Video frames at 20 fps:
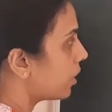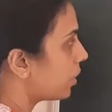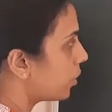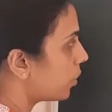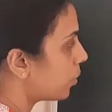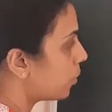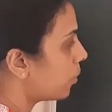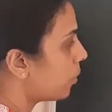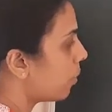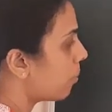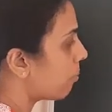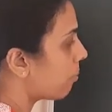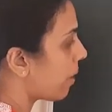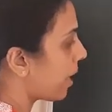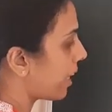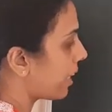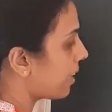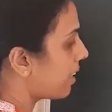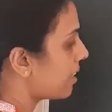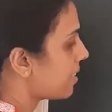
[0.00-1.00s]
U
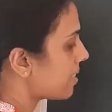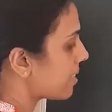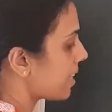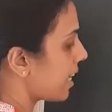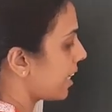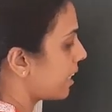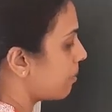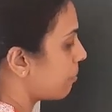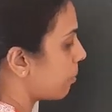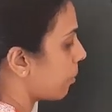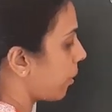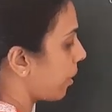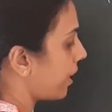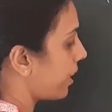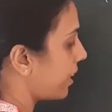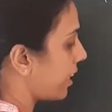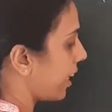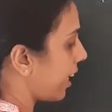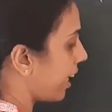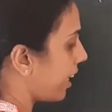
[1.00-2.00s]
minus
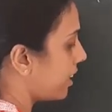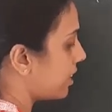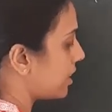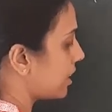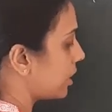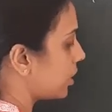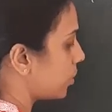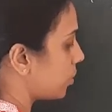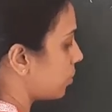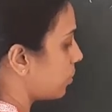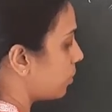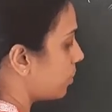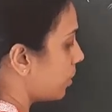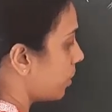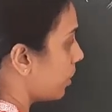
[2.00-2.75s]
9.8 into